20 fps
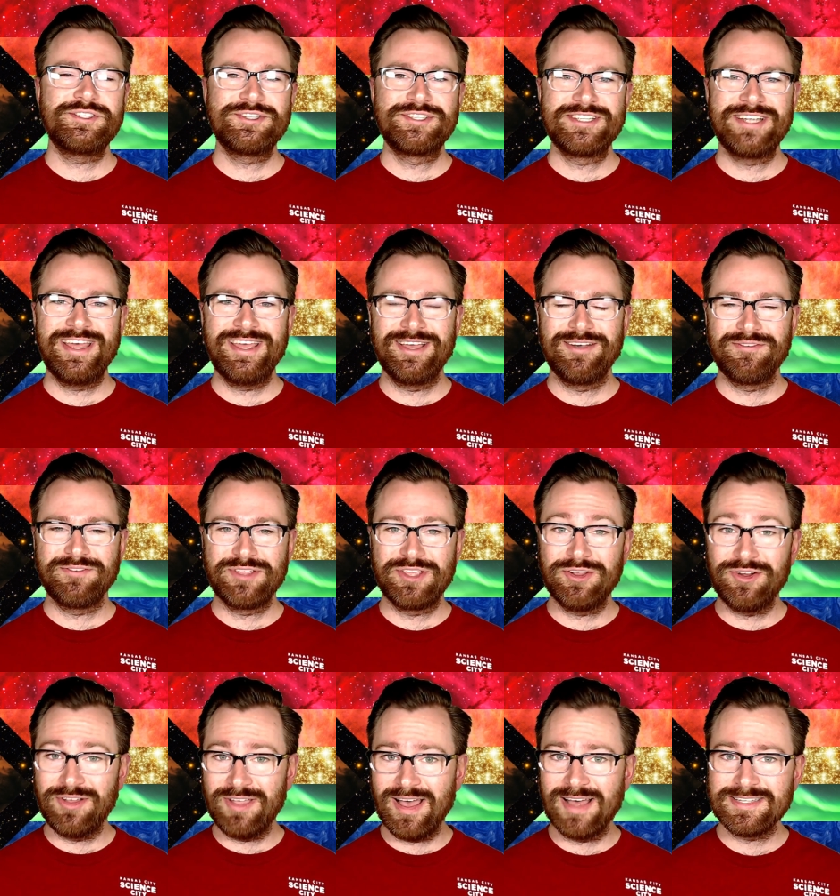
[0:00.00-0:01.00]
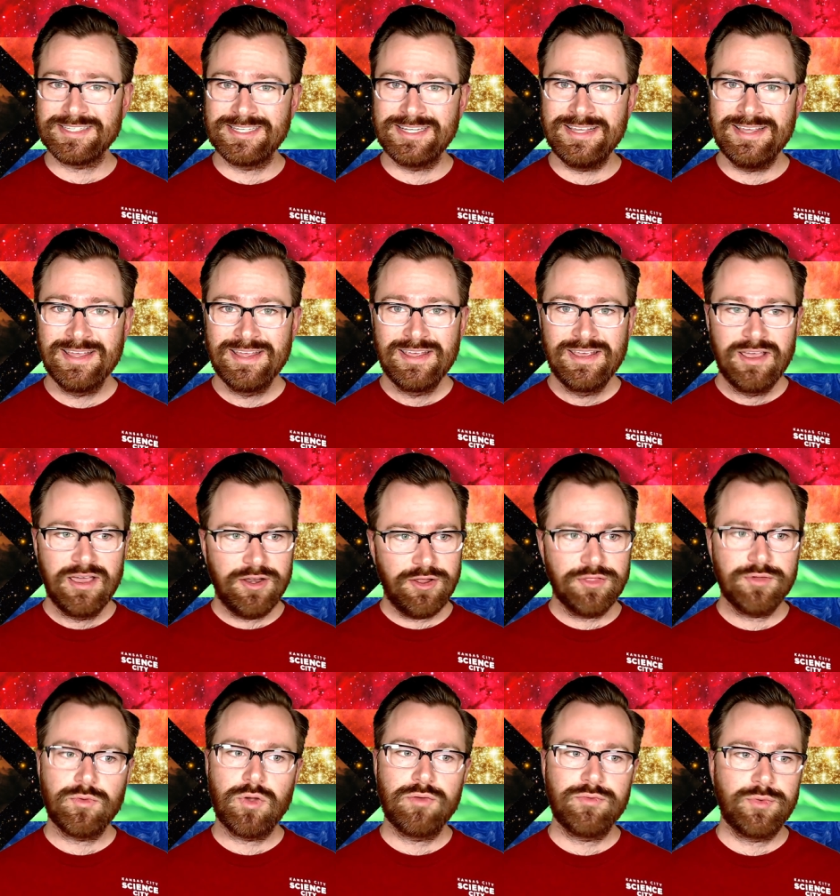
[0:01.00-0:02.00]
say, of Curiosity,
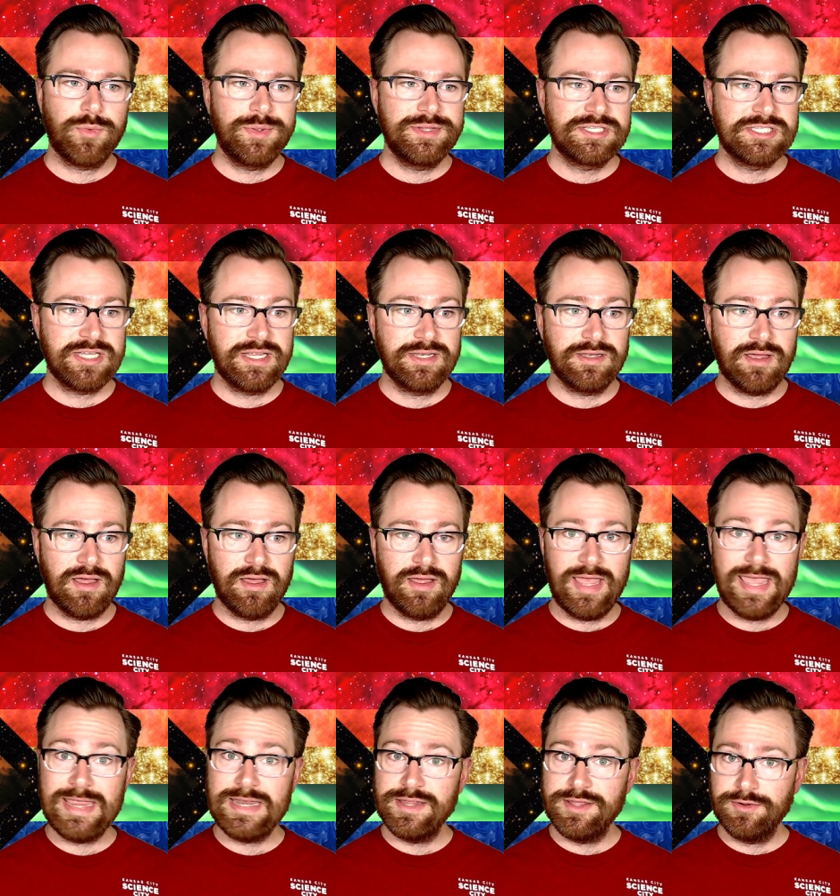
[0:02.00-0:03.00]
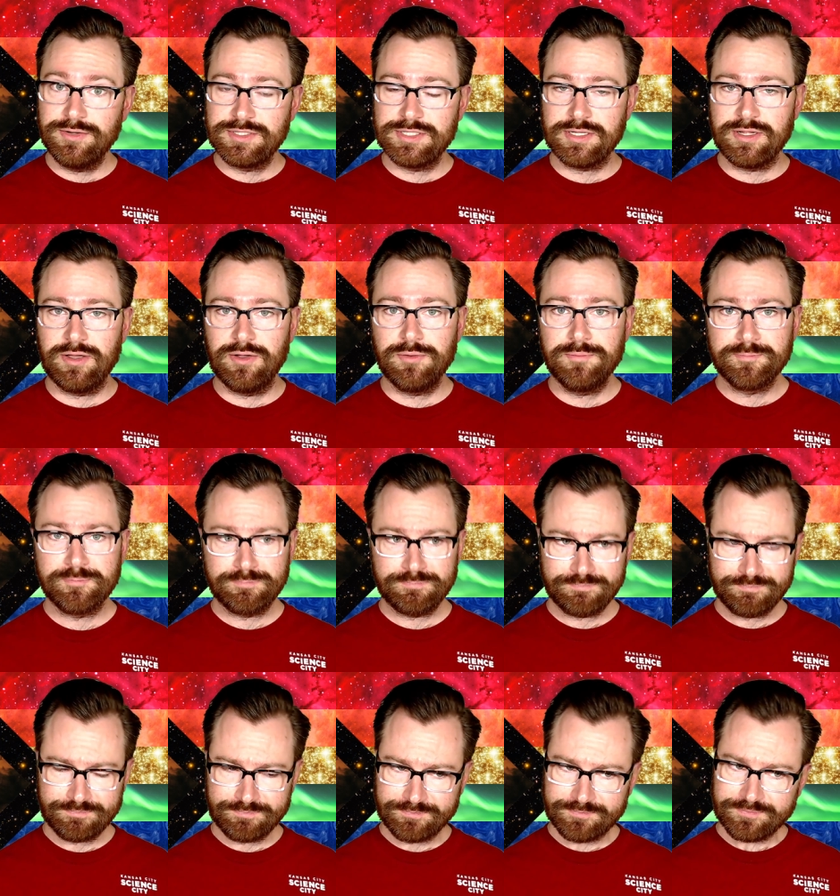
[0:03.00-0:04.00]
another rover we sent uh, eight years ago
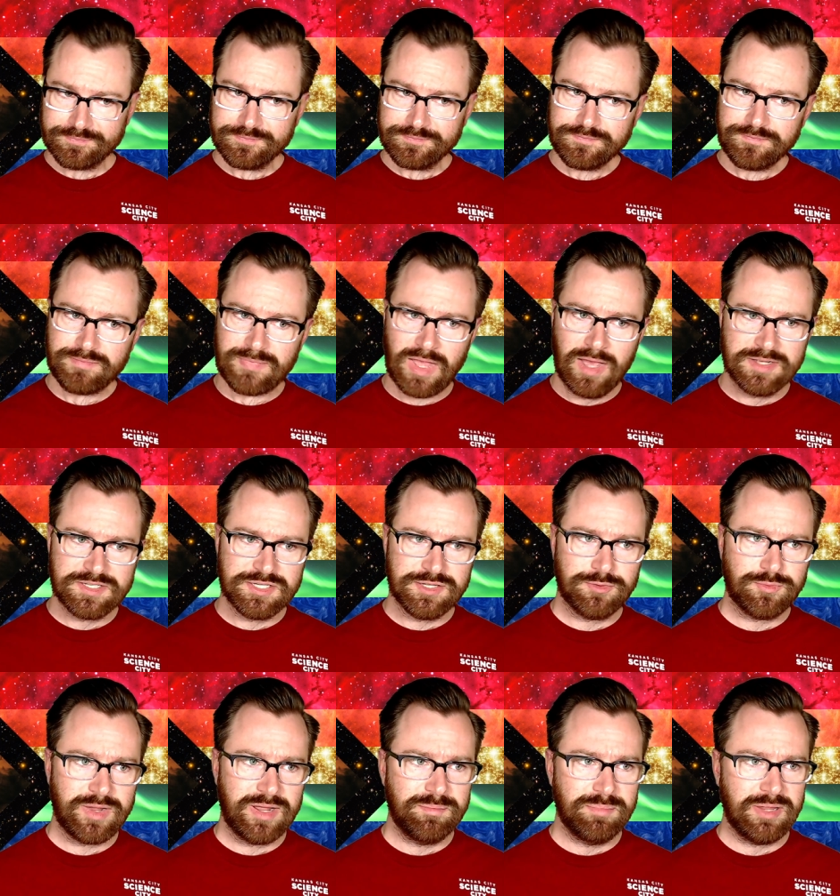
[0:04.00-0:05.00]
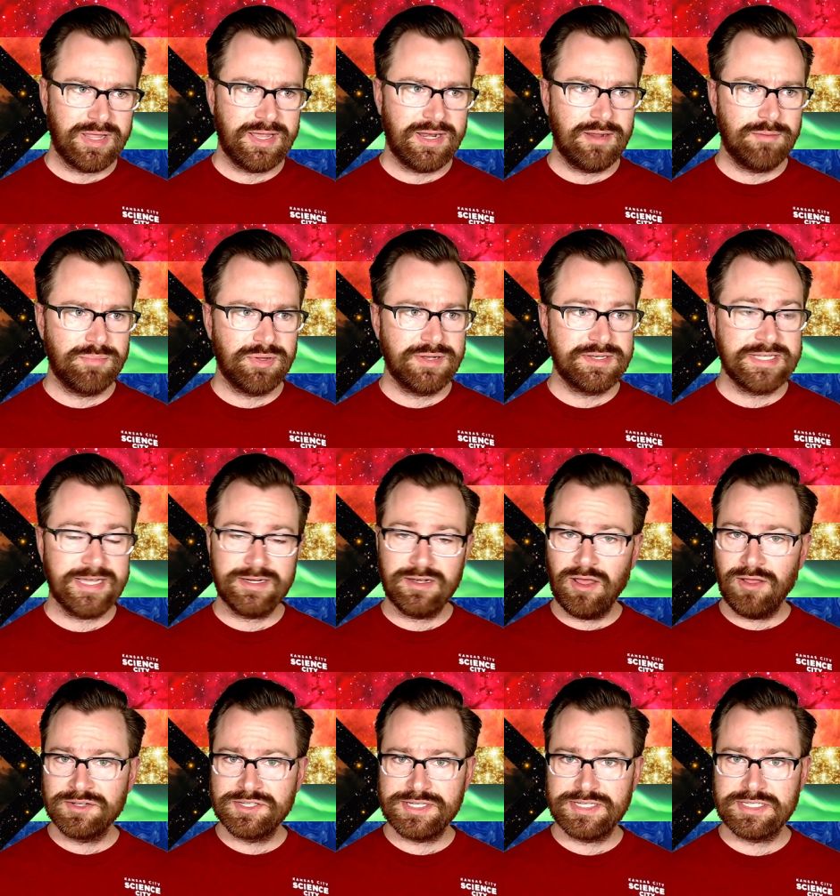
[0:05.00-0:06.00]
uh, to the red planet. But
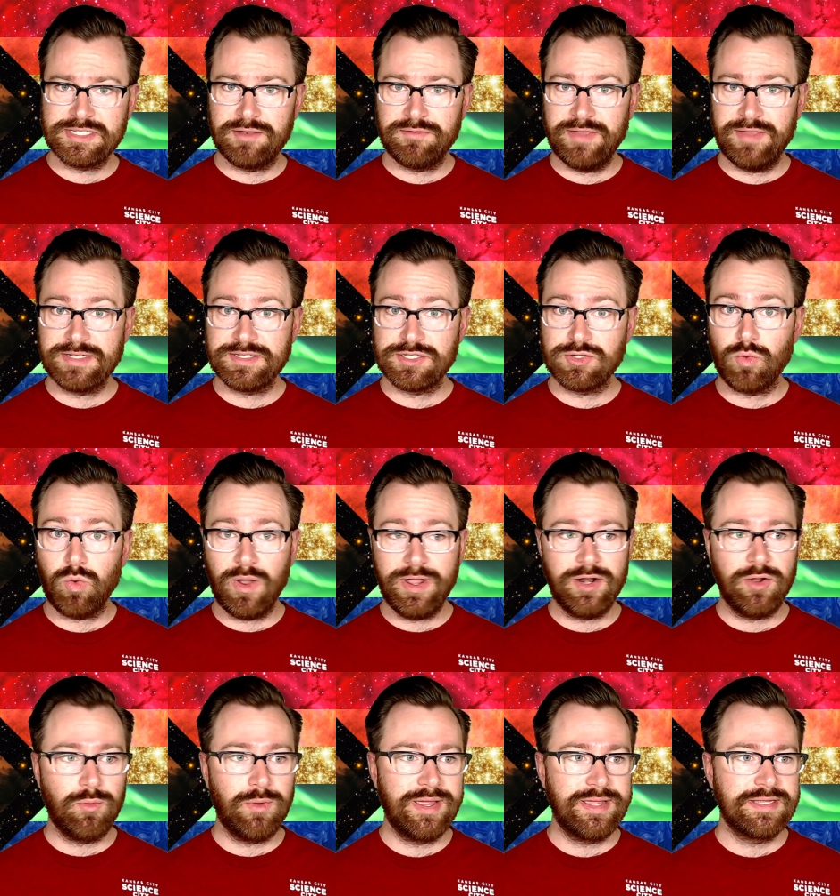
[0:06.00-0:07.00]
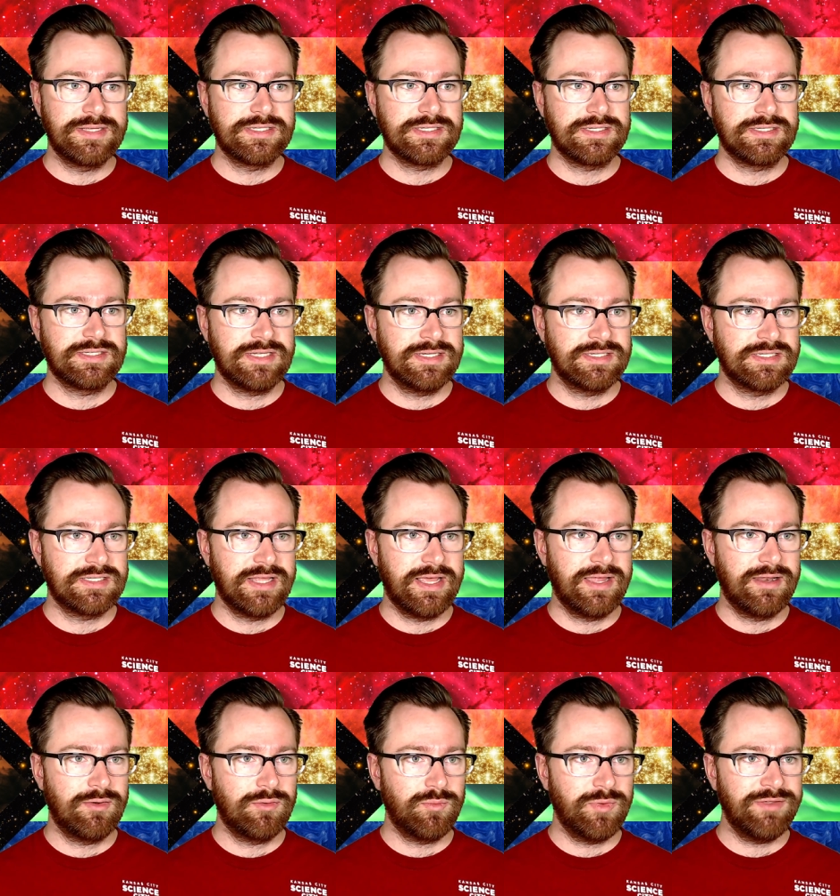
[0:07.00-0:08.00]
technology has advanced quite a ways since
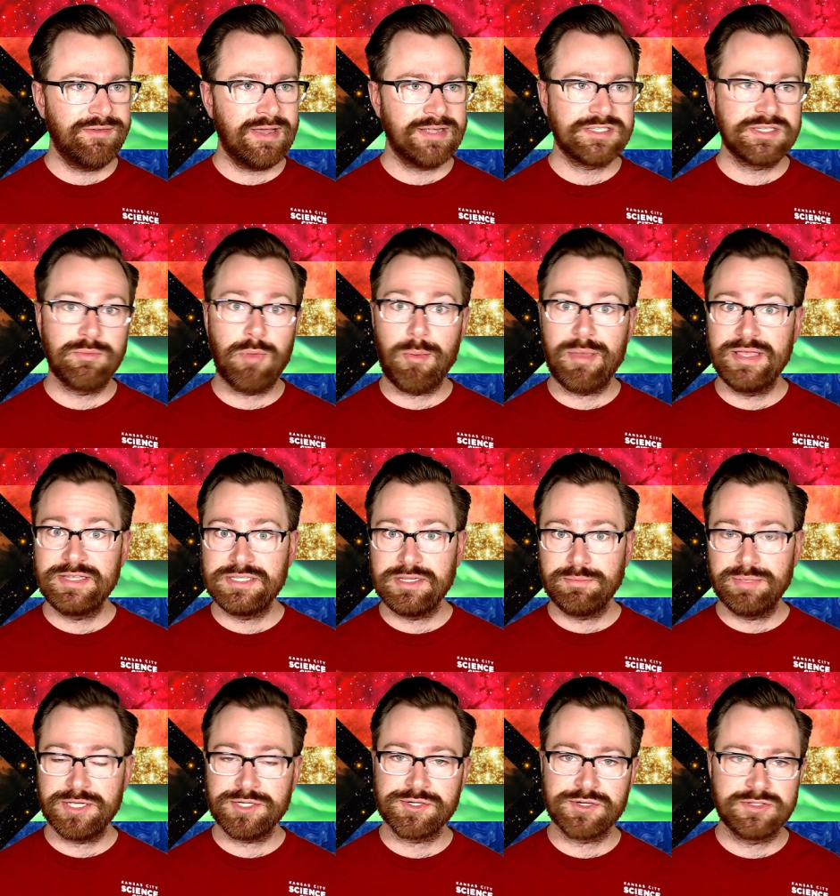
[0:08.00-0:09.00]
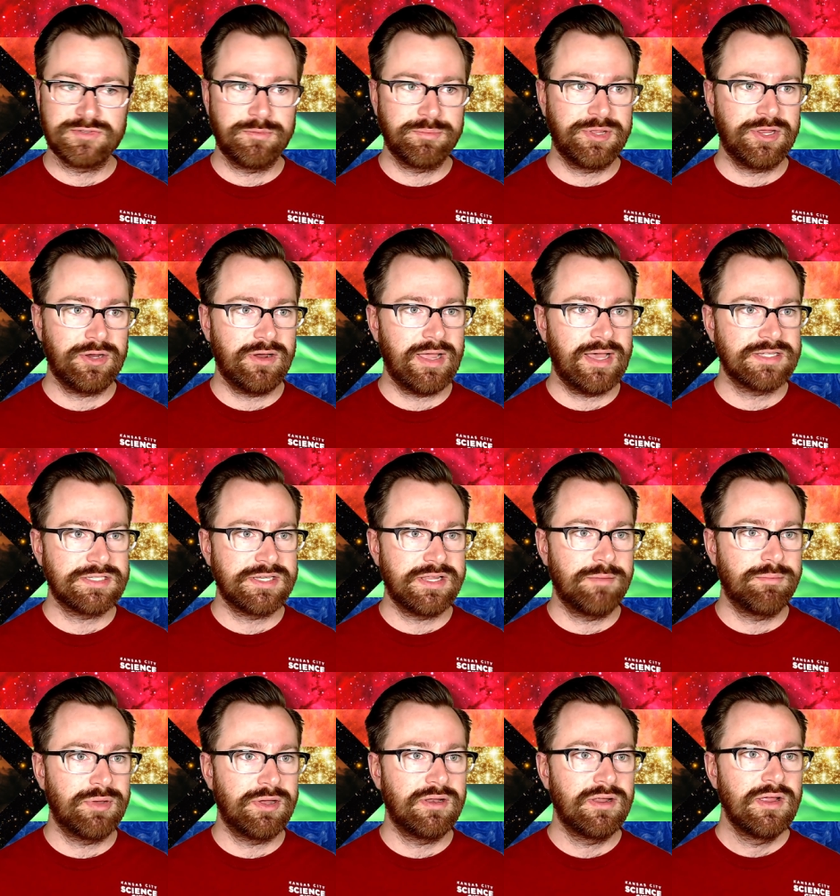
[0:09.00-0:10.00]
then, and we've got some amazing pictures from Curiosity.
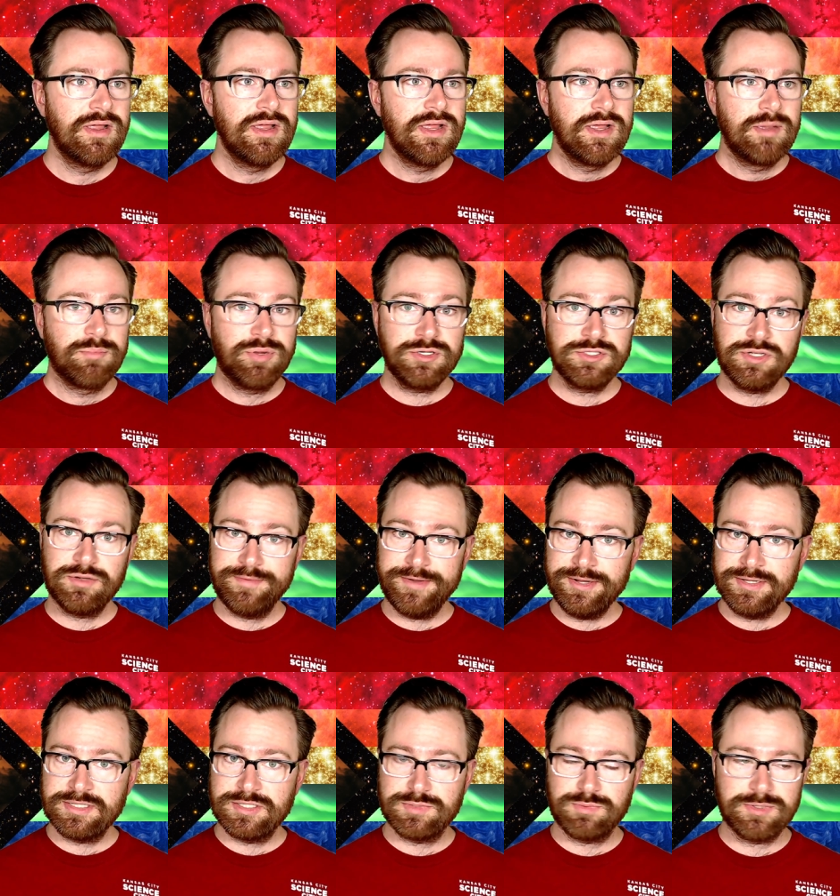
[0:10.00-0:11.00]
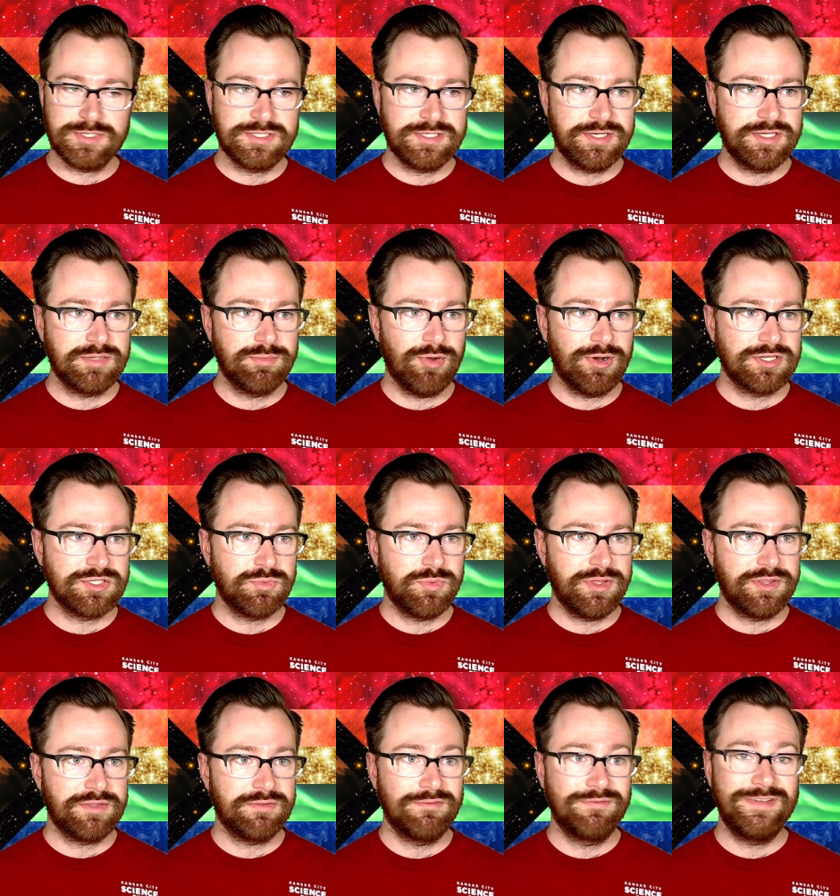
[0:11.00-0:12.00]
But Perseverance was sent to Mars
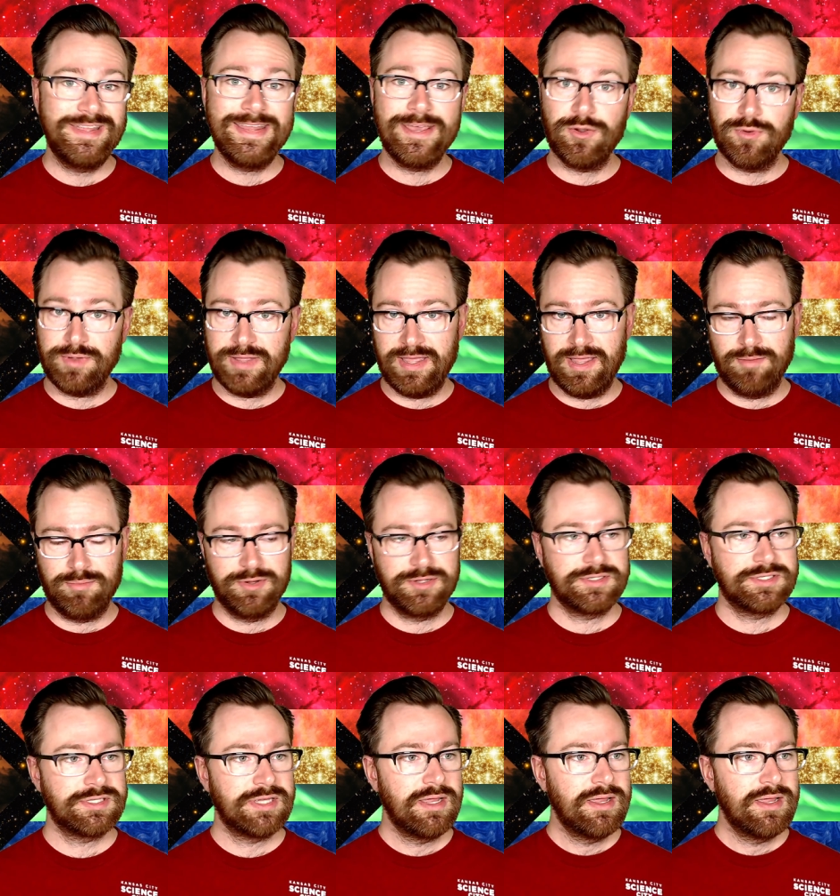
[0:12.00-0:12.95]
with video cameras.